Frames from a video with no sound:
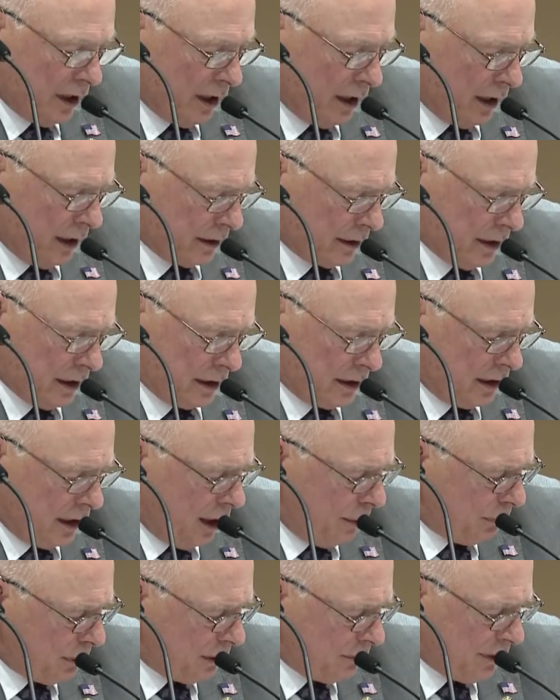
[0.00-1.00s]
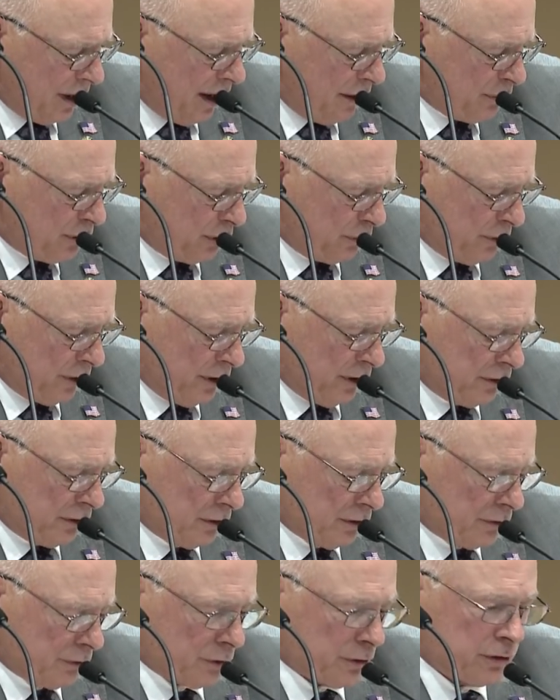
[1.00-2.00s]
A couple of
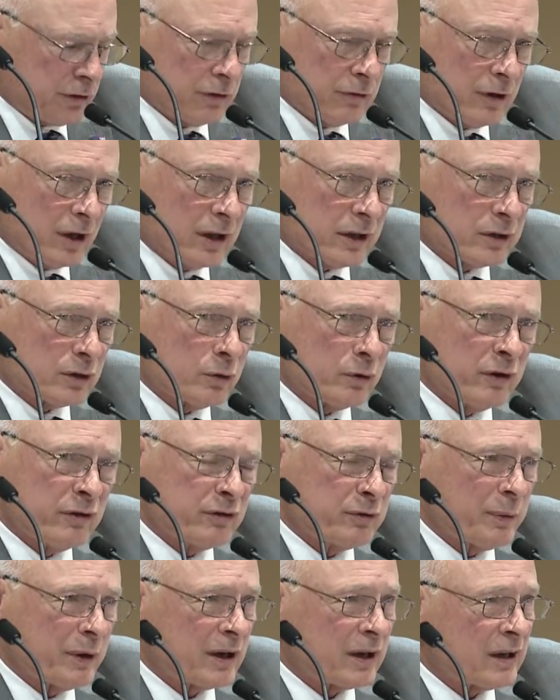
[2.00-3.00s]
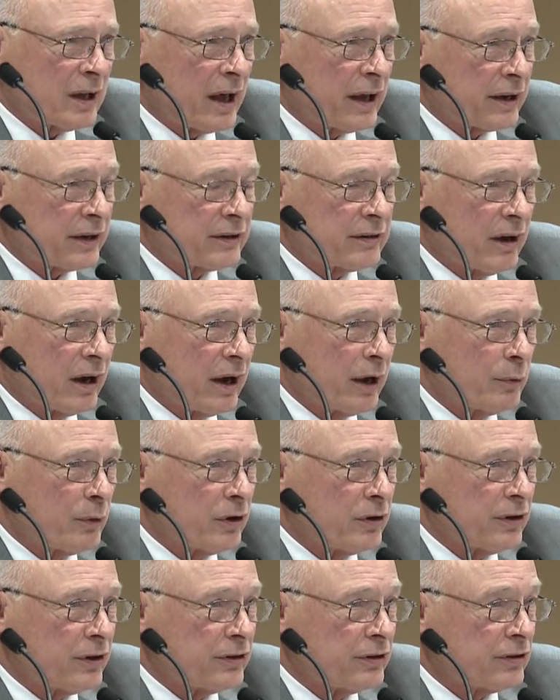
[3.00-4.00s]
observations. First of all, I know we've spent a lot of time
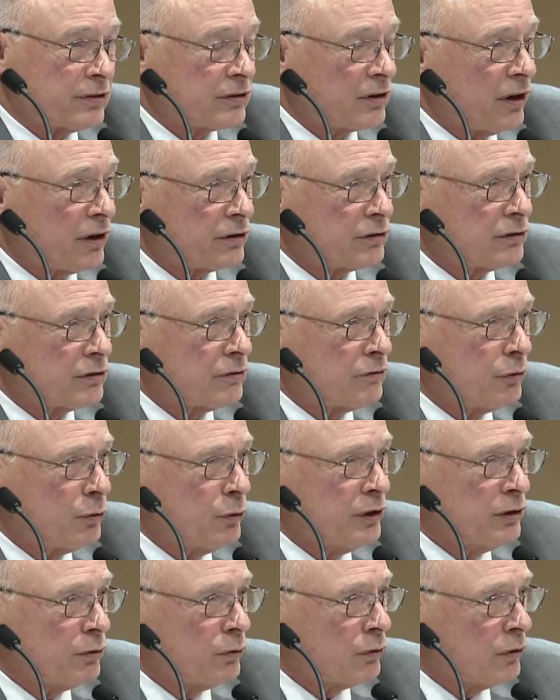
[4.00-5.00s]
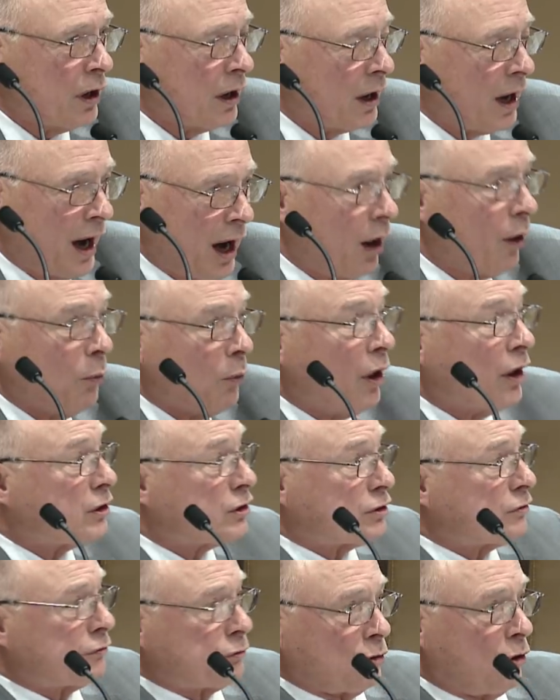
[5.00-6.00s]
on the discussion of how
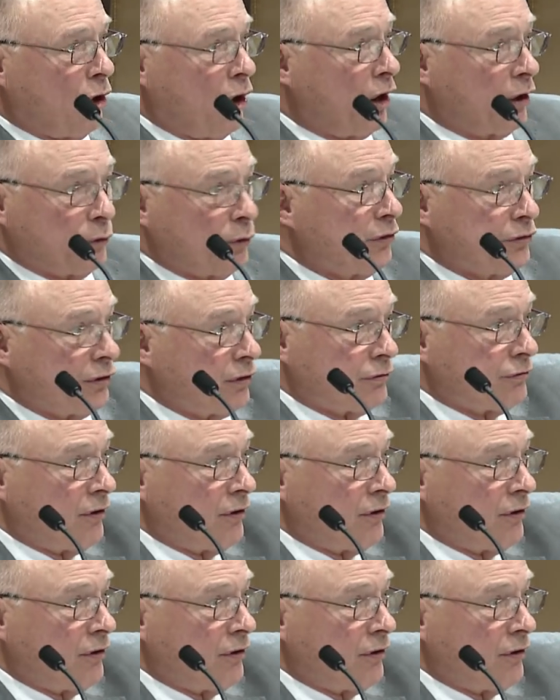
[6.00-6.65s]
much fraud was it?